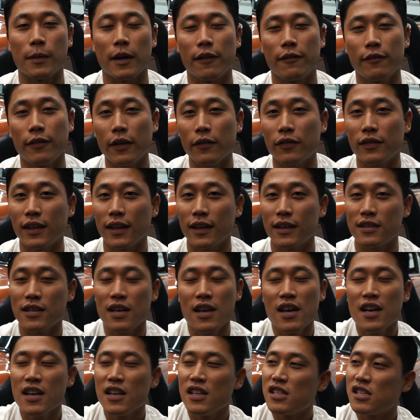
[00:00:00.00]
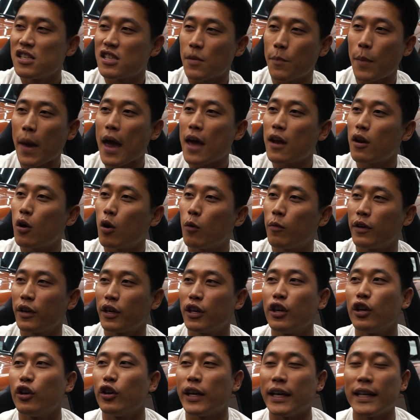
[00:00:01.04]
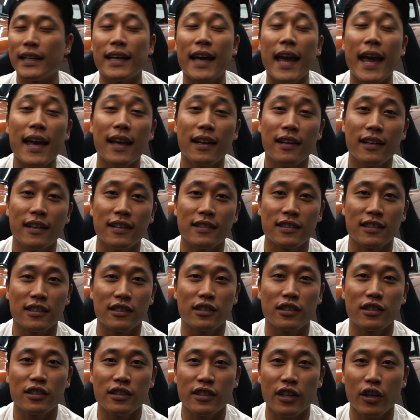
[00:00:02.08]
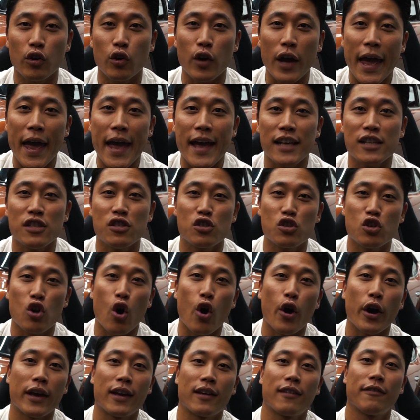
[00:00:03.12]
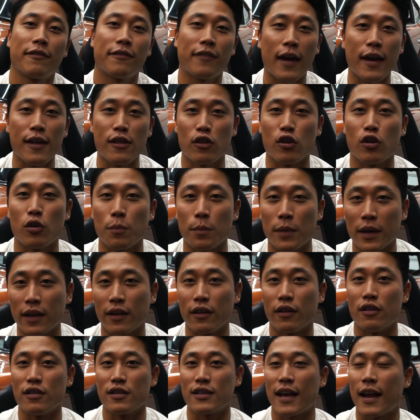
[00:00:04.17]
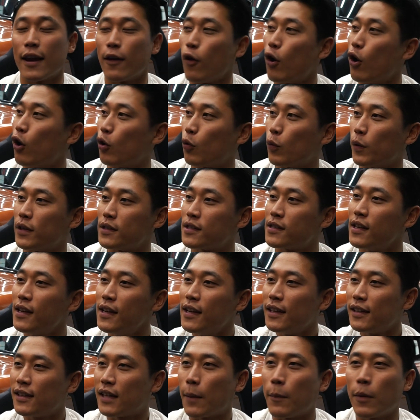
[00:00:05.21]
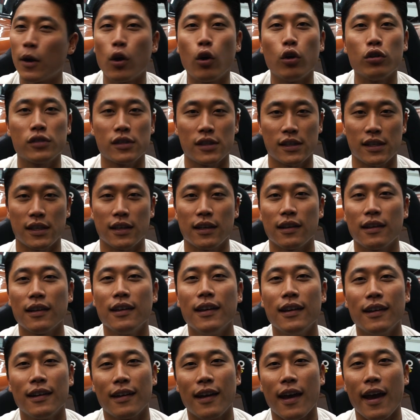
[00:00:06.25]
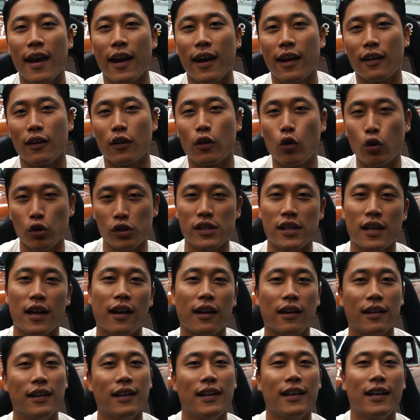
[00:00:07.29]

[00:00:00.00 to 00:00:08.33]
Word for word: by 50s, Japan over here in the 80s is still enjoying fender mirrors along with Tamagotchi and Godzilla.